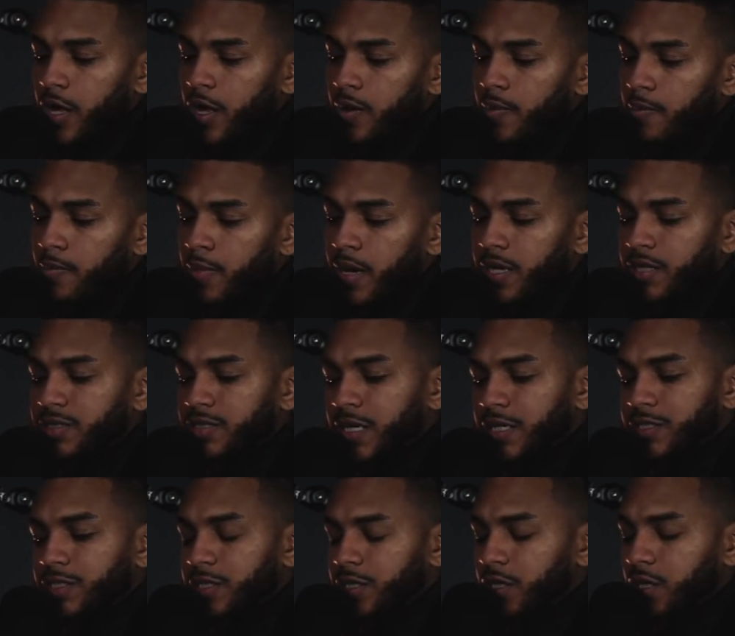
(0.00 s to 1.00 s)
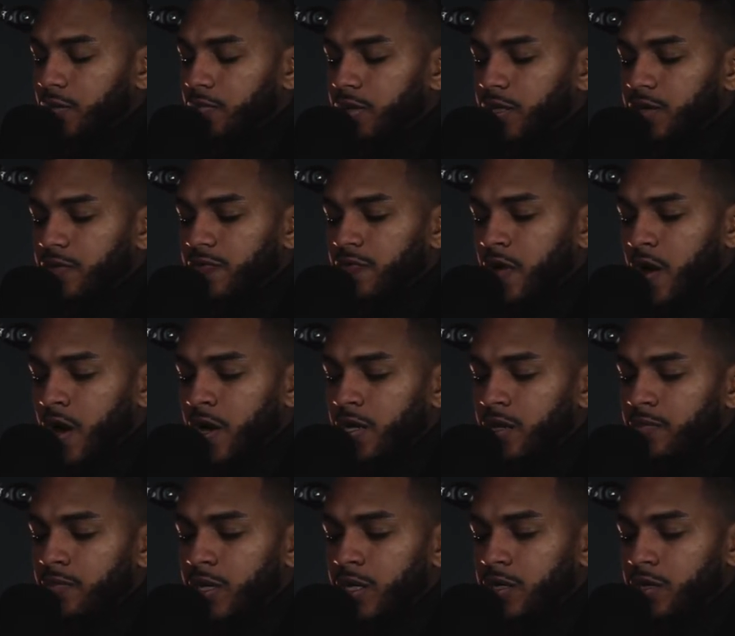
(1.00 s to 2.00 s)
Meditation can be defined
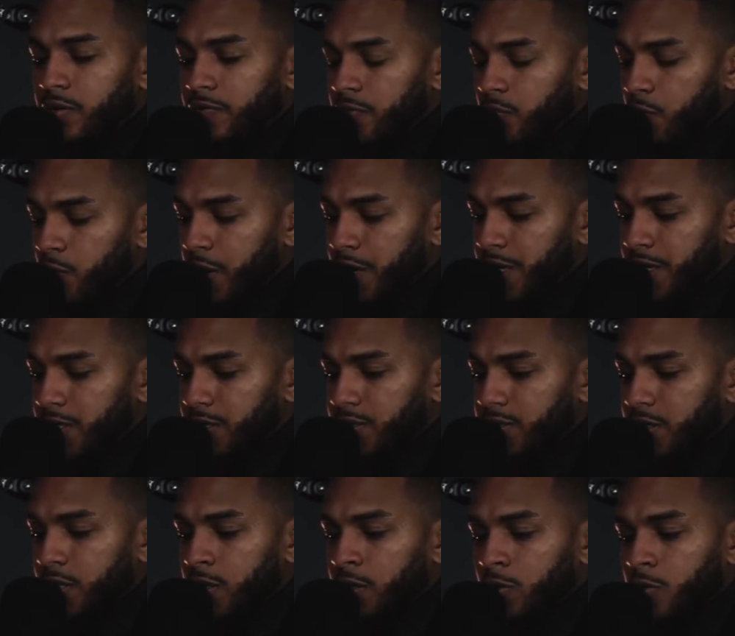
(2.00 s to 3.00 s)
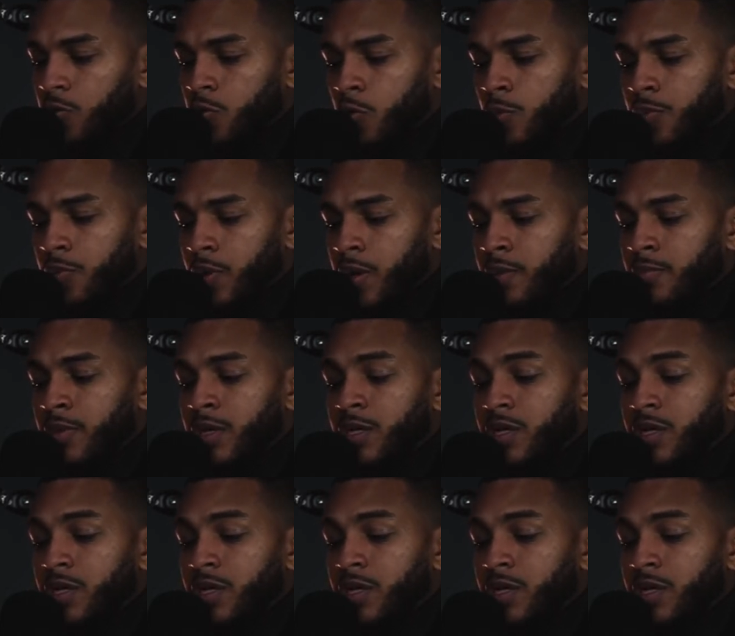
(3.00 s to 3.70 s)
in many different ways and incorporate many